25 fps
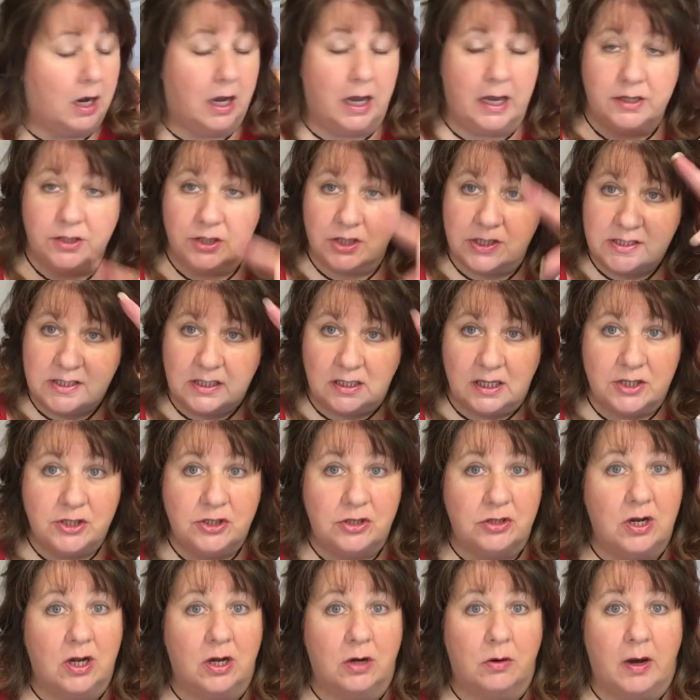And just to let
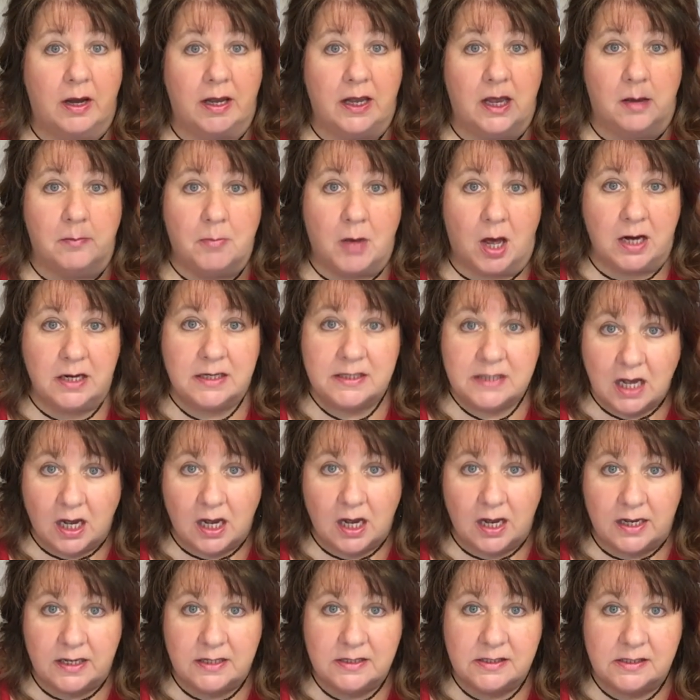you know, I am
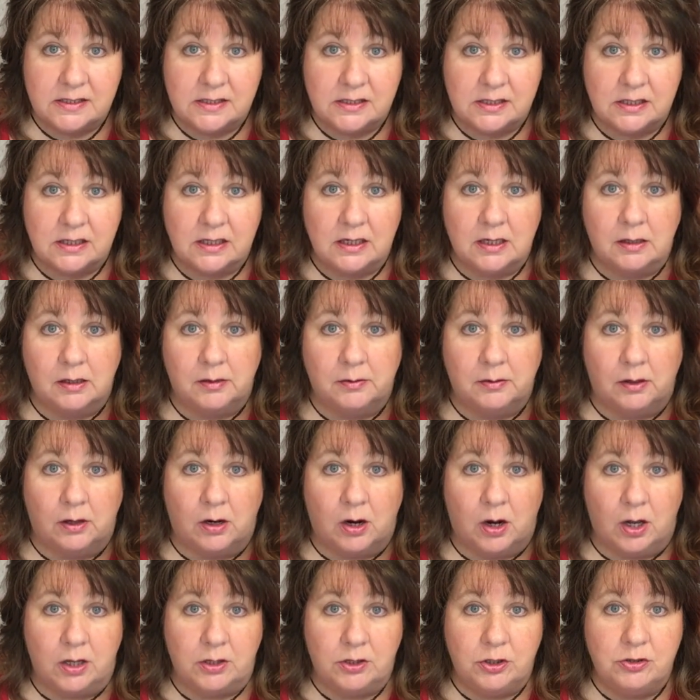monetized
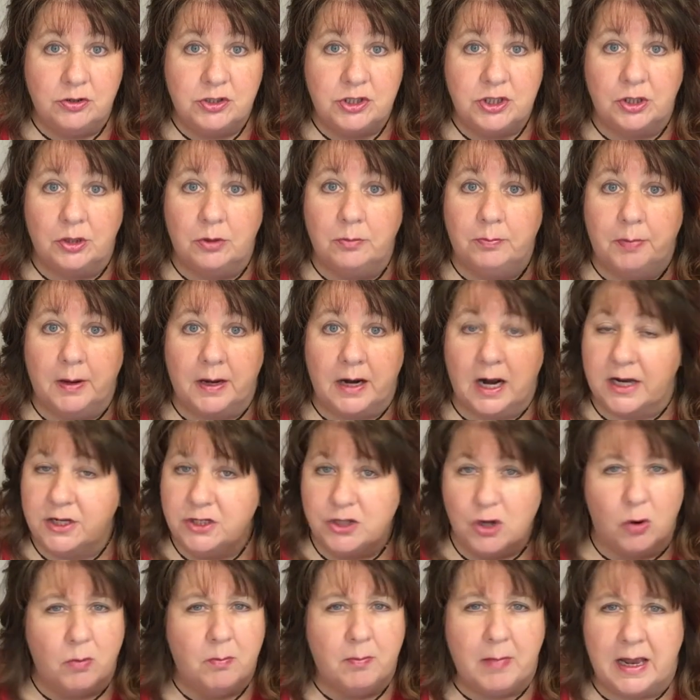on YouTube, but I
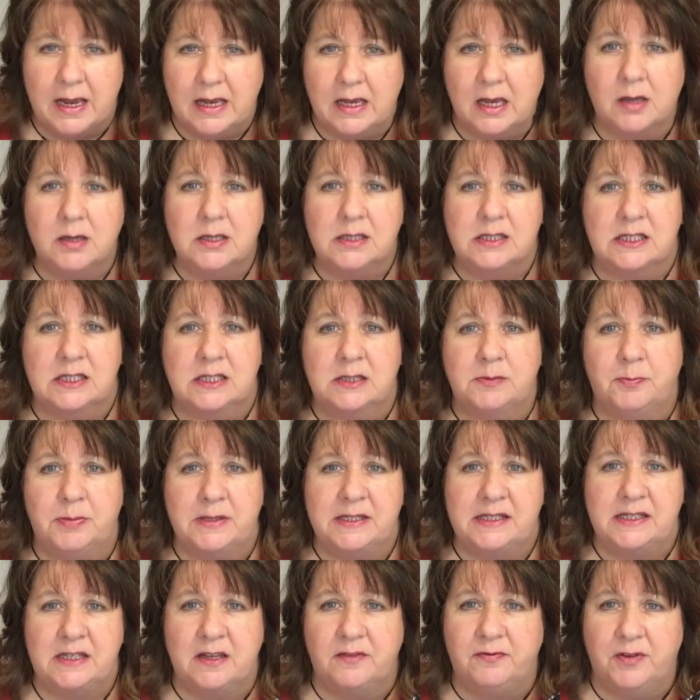don't make
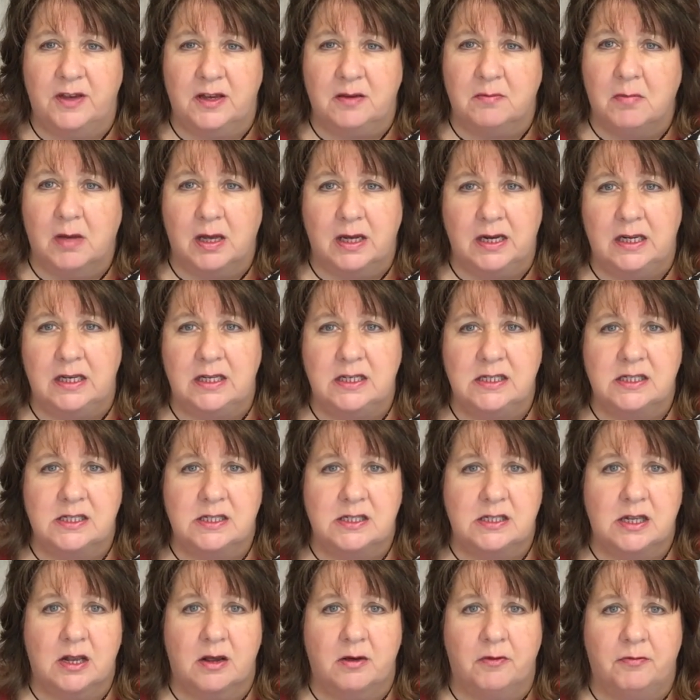specific
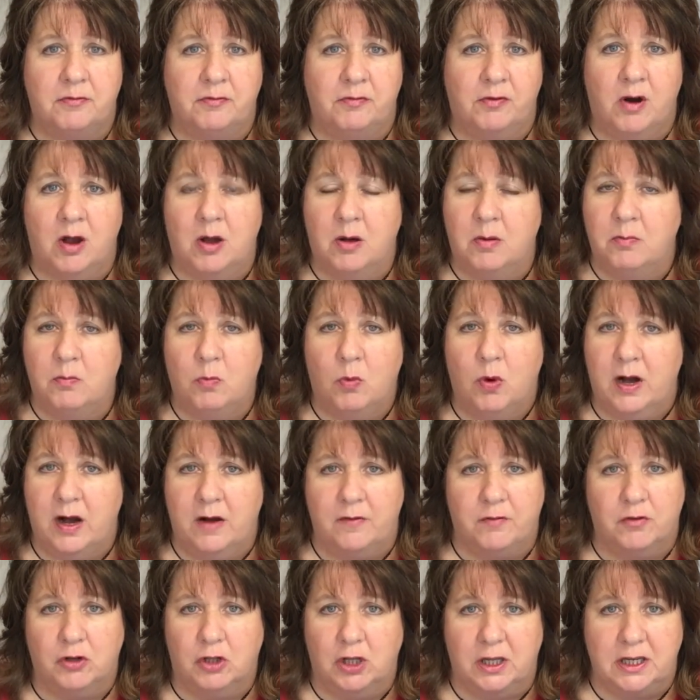monies from
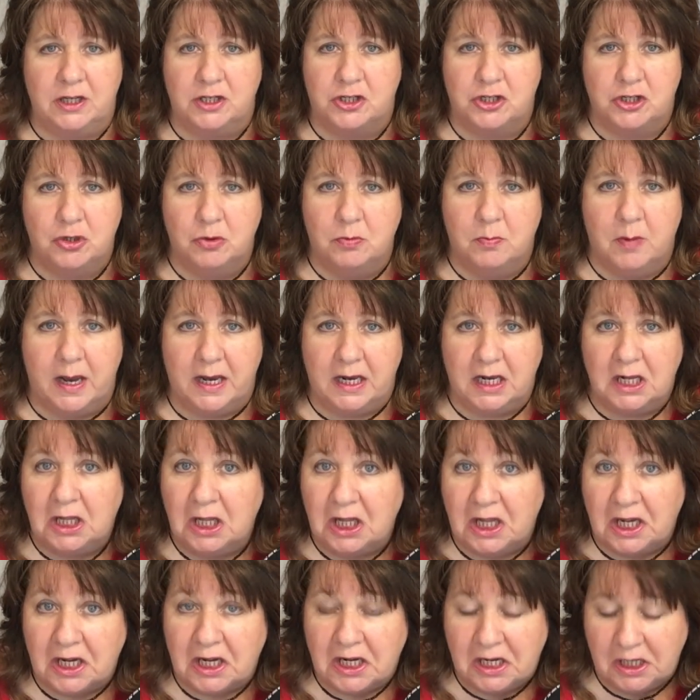whatever links you might
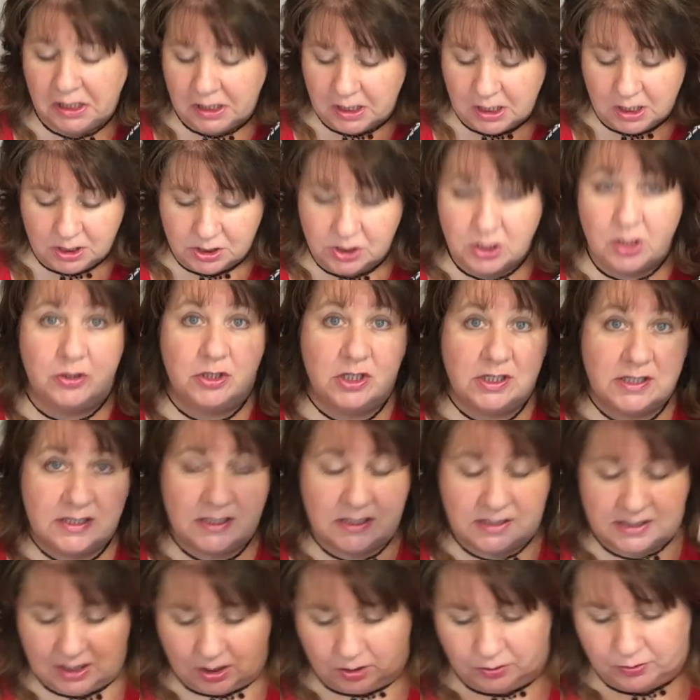click. So just
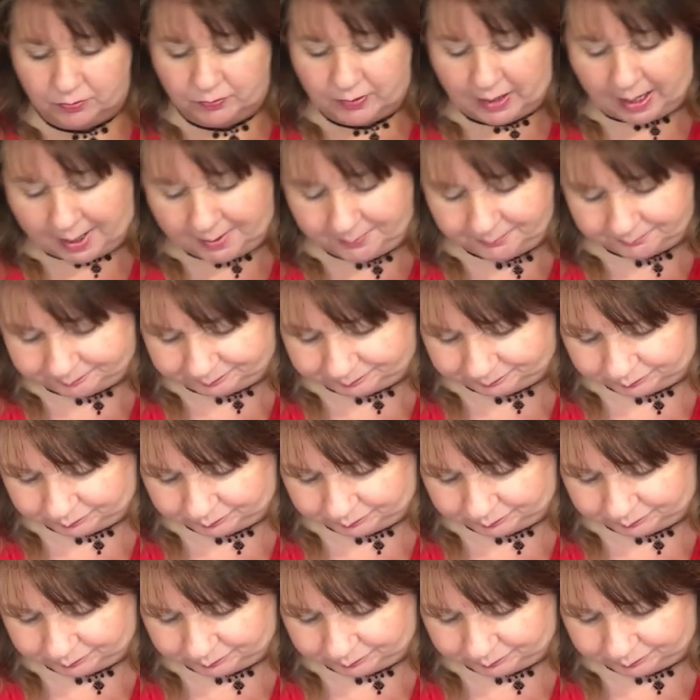to tell you that.